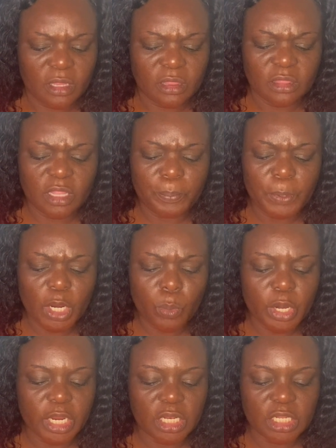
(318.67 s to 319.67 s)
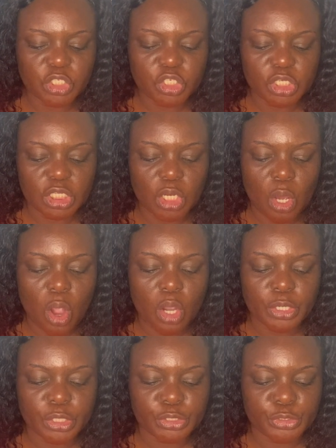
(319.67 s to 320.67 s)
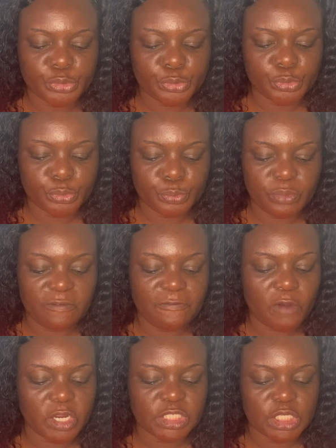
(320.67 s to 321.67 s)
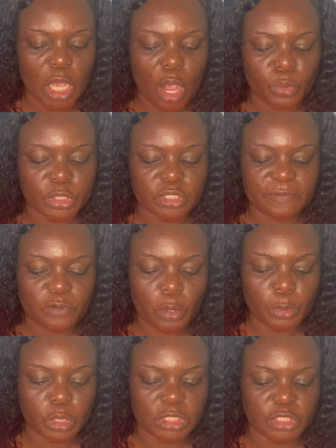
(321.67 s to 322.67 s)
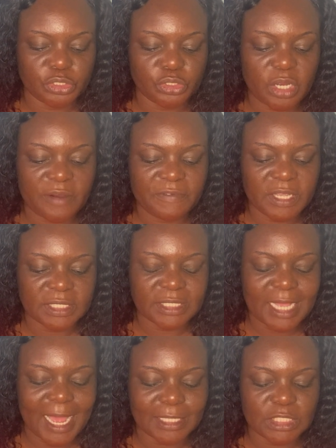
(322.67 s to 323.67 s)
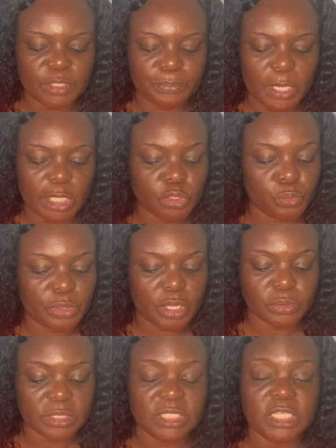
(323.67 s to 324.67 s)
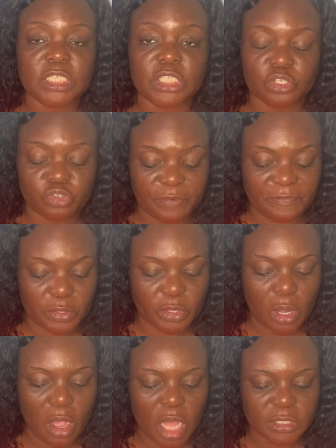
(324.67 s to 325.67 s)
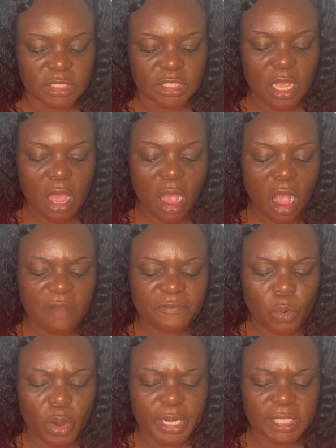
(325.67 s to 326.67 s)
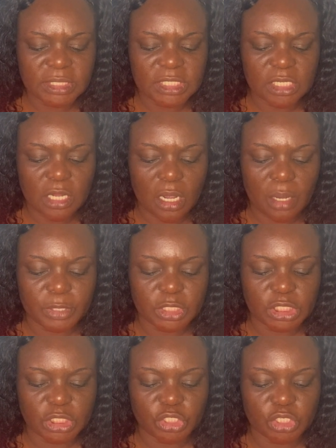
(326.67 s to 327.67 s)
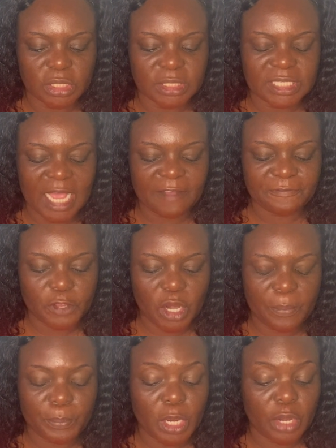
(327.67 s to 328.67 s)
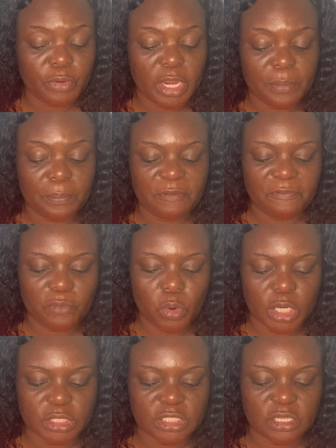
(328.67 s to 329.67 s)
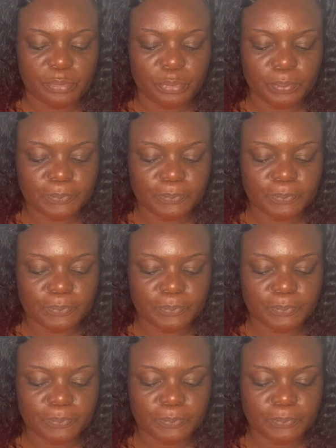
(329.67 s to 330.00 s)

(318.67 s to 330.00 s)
The pair were initially ordered to do 40 hours of community service and to pay $2,600 for the cost of quarantine accommodations after appearing before some